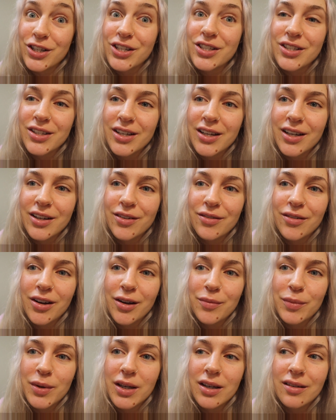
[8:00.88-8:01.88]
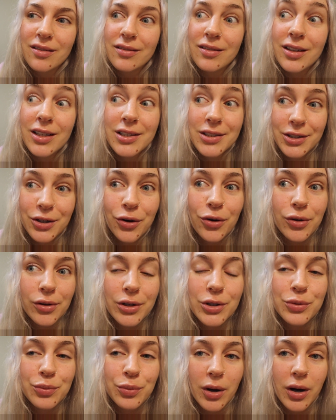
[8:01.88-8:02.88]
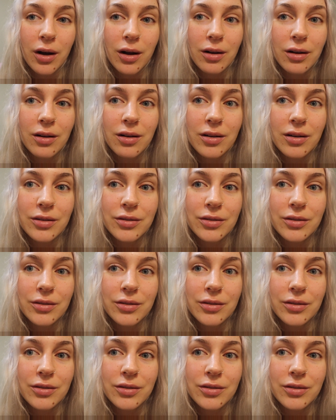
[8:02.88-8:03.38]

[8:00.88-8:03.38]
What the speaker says: isn't it? I mean, this girl as well.